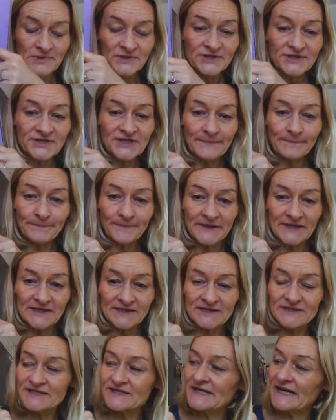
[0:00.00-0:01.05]

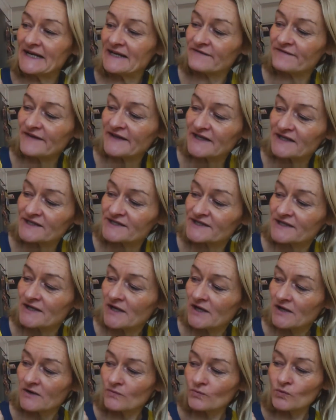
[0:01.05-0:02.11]
Jumping jellyfish,
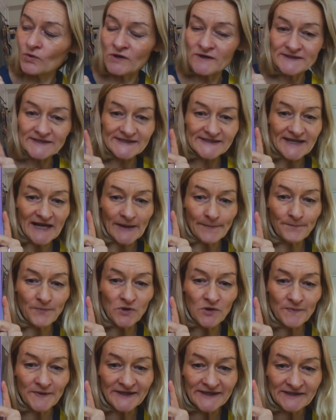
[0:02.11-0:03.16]
what's that
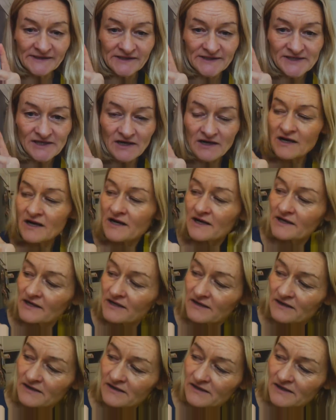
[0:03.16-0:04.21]
bobbing in the dark?
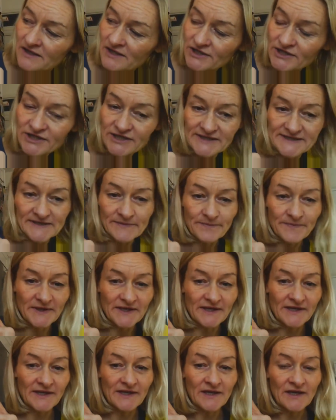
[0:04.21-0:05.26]
Could it
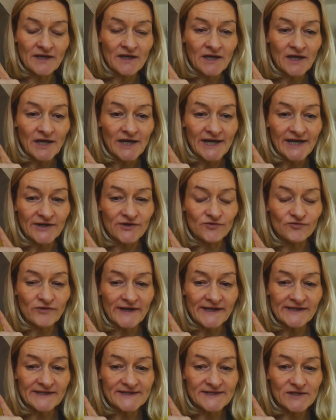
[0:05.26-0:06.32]
be a
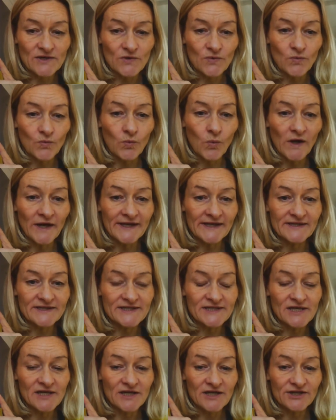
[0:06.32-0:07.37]
great
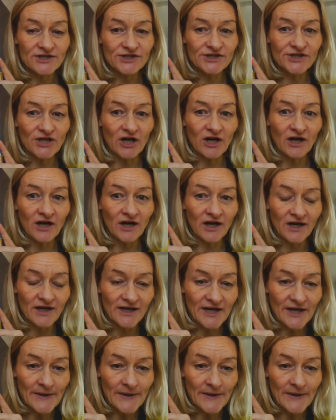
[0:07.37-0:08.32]
white shark?